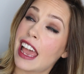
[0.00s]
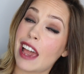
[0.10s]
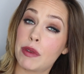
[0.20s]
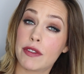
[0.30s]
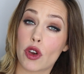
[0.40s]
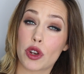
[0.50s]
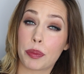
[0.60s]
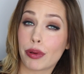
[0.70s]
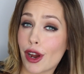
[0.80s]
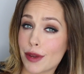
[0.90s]
and we've got a
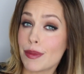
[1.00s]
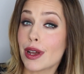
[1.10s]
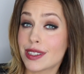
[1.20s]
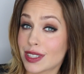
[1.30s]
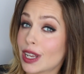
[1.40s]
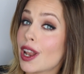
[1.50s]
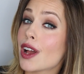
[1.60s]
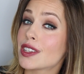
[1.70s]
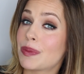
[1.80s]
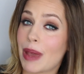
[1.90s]
Pro
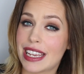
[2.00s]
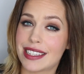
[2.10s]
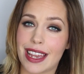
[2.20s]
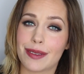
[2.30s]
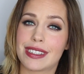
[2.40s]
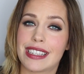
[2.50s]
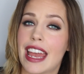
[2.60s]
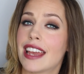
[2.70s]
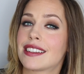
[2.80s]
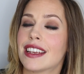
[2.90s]
Masterclass space
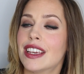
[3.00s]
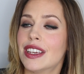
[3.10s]
downstairs.